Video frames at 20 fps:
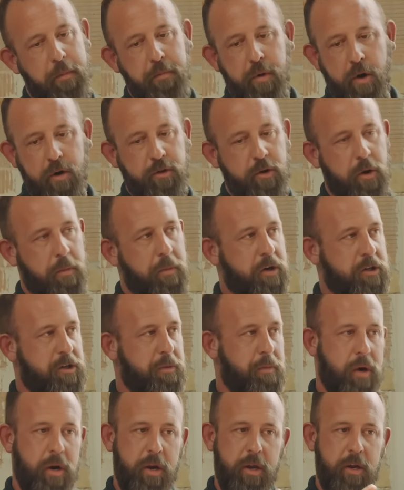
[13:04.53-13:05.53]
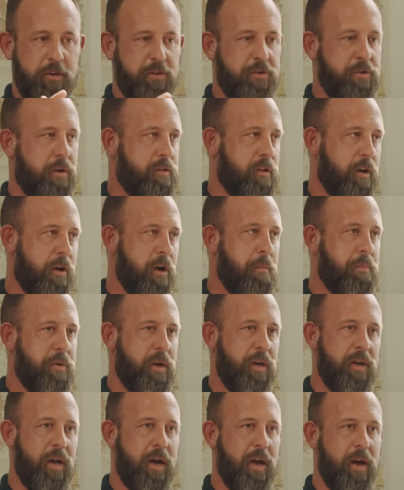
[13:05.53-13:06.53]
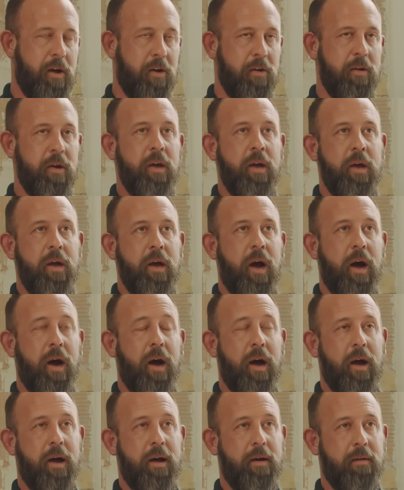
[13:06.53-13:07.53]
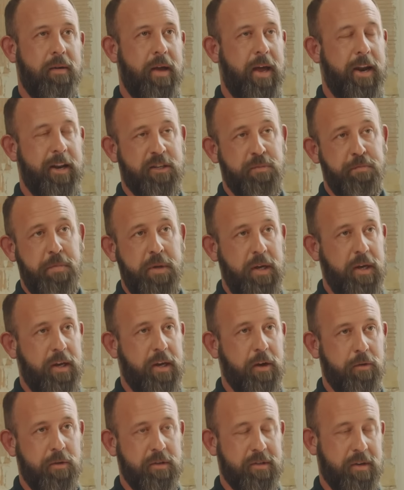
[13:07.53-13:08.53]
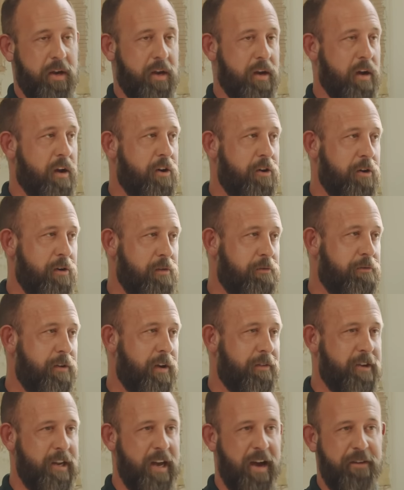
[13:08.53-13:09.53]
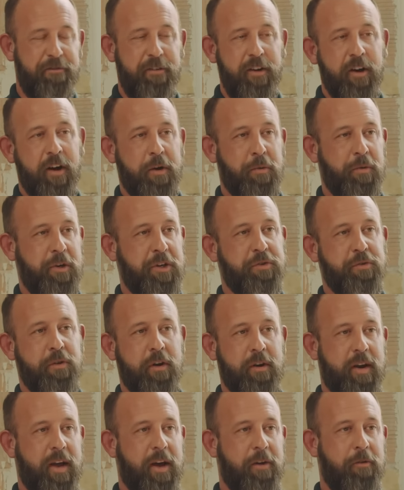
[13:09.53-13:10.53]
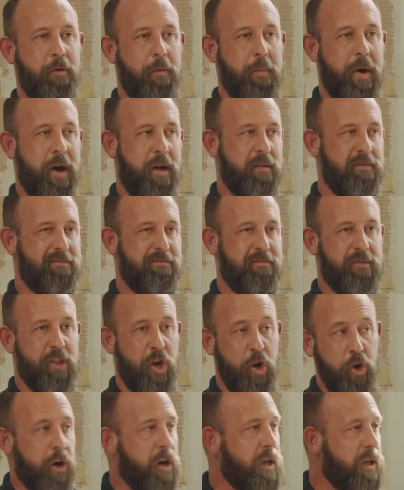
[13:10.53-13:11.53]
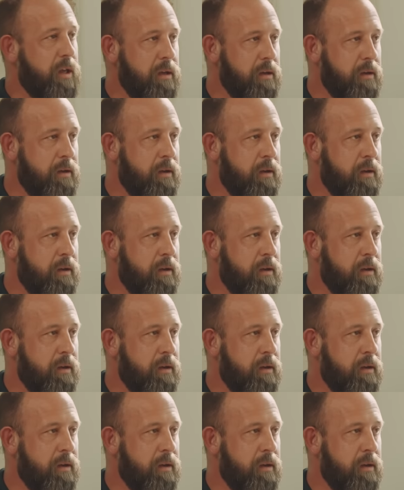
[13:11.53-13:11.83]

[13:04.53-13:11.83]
burned through a bunch of money, shrunk the company down. At its peak, it was like 150. I feel like we shrunk down to about 30.